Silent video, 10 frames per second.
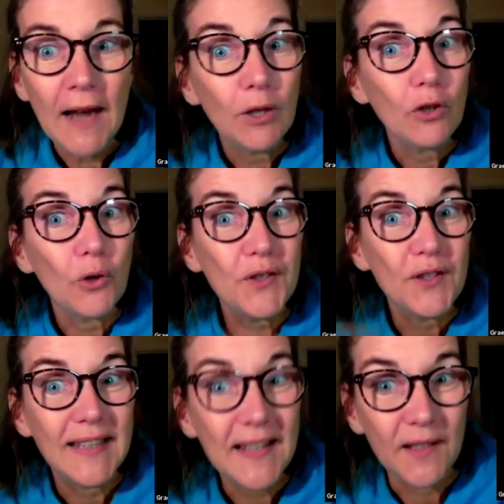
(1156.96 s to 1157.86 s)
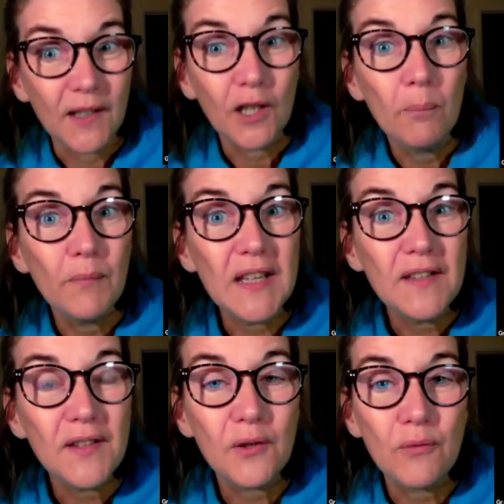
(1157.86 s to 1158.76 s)
There across the desert come
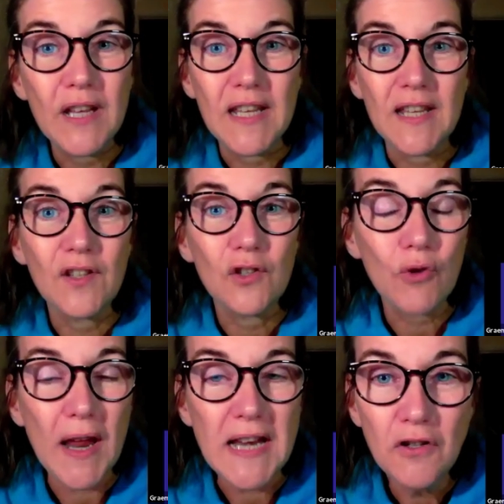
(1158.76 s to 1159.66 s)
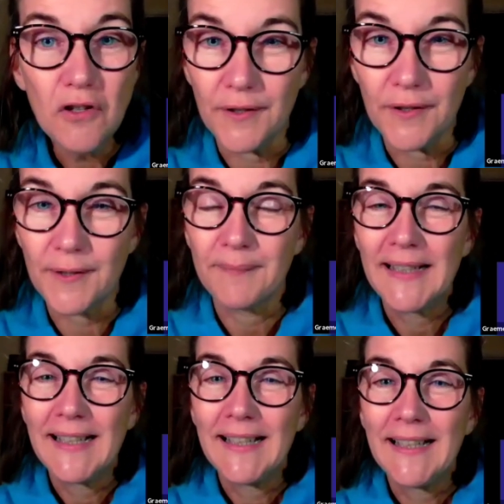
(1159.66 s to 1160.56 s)
these three strangers,
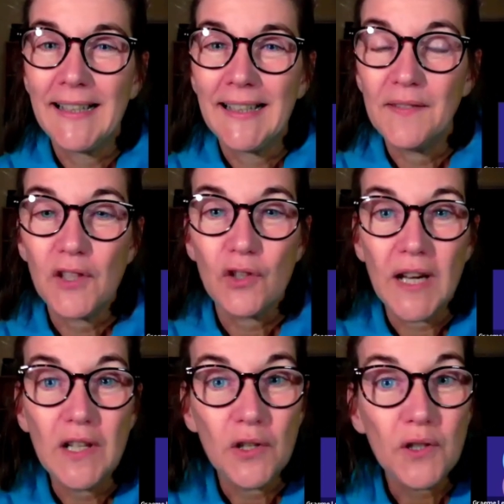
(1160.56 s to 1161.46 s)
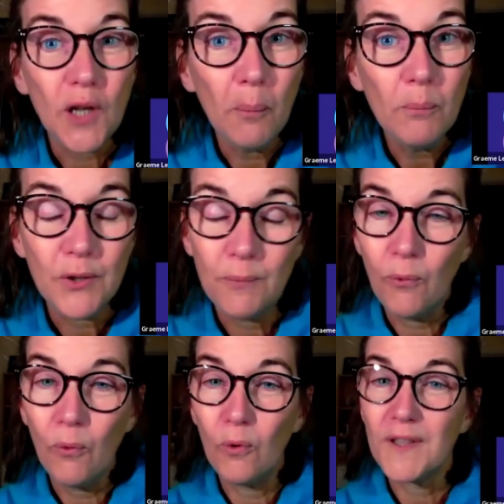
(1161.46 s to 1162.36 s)
and the strangers come
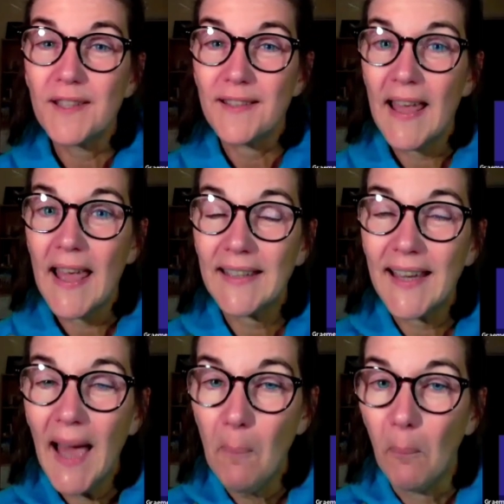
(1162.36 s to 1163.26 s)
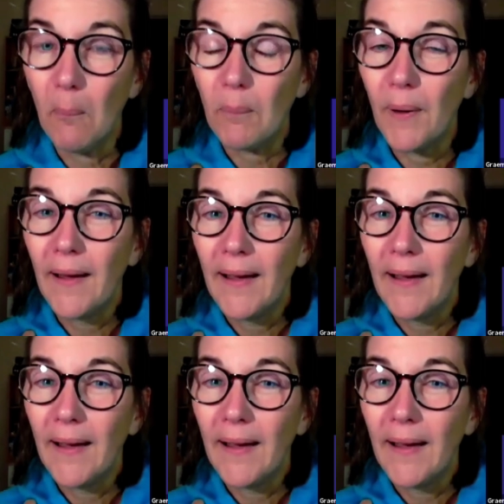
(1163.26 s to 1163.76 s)
towards their camp.